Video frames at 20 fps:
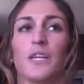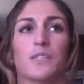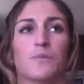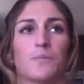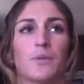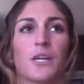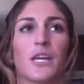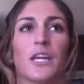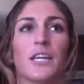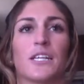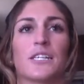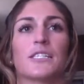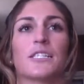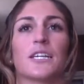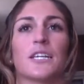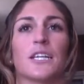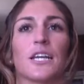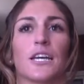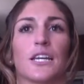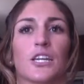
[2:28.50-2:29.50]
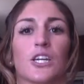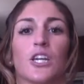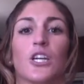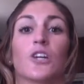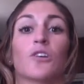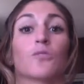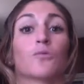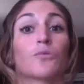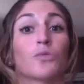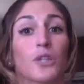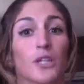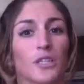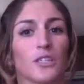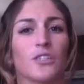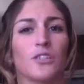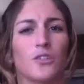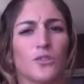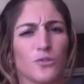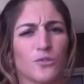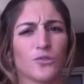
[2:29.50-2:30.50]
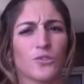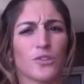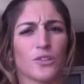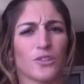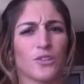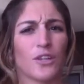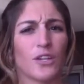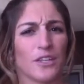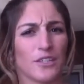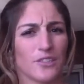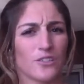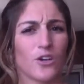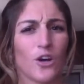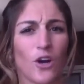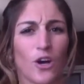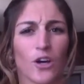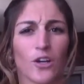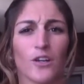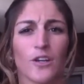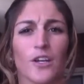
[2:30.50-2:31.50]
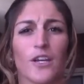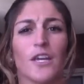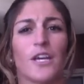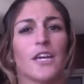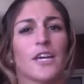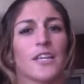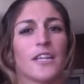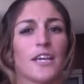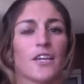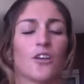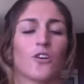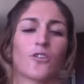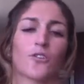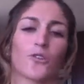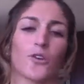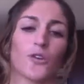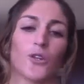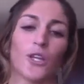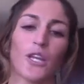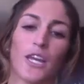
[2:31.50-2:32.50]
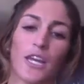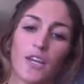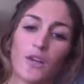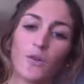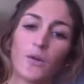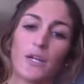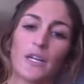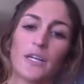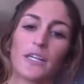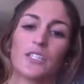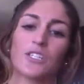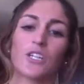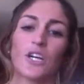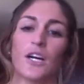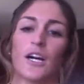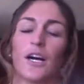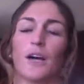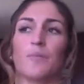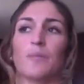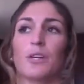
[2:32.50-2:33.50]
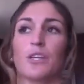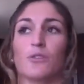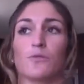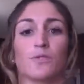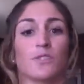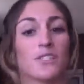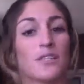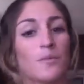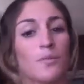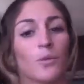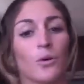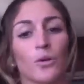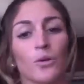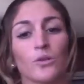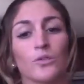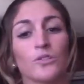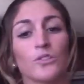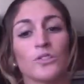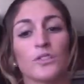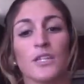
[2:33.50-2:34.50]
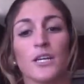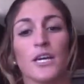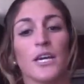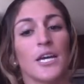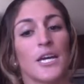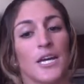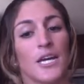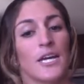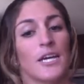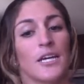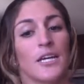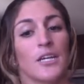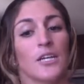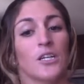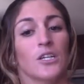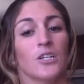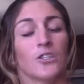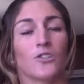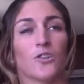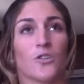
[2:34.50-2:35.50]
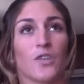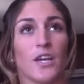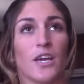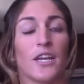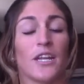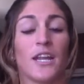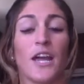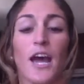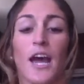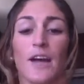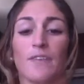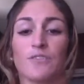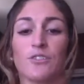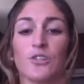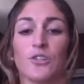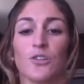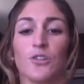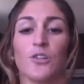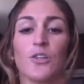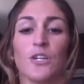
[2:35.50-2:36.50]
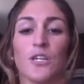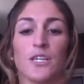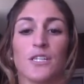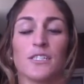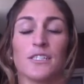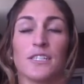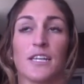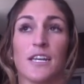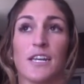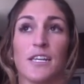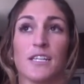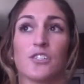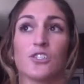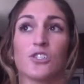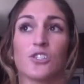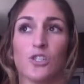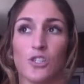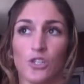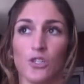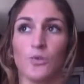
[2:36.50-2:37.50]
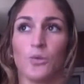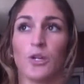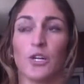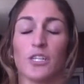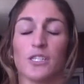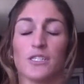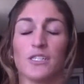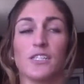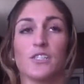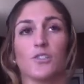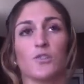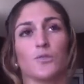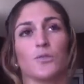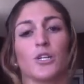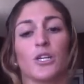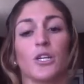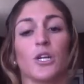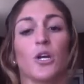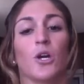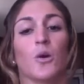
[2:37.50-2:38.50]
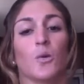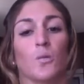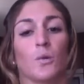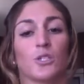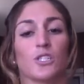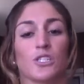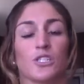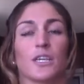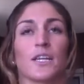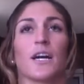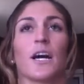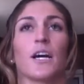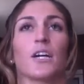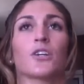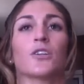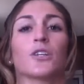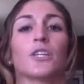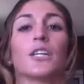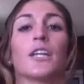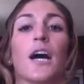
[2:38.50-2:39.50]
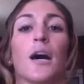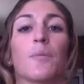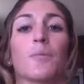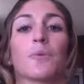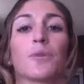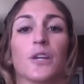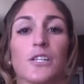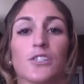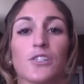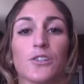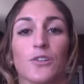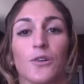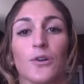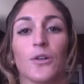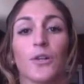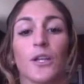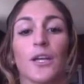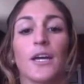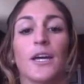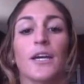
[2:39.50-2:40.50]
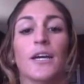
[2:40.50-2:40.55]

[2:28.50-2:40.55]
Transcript: beginning to really use talk. They know their own language. They use symbols. So then after stage two, we go to stage three, which is the concrete operational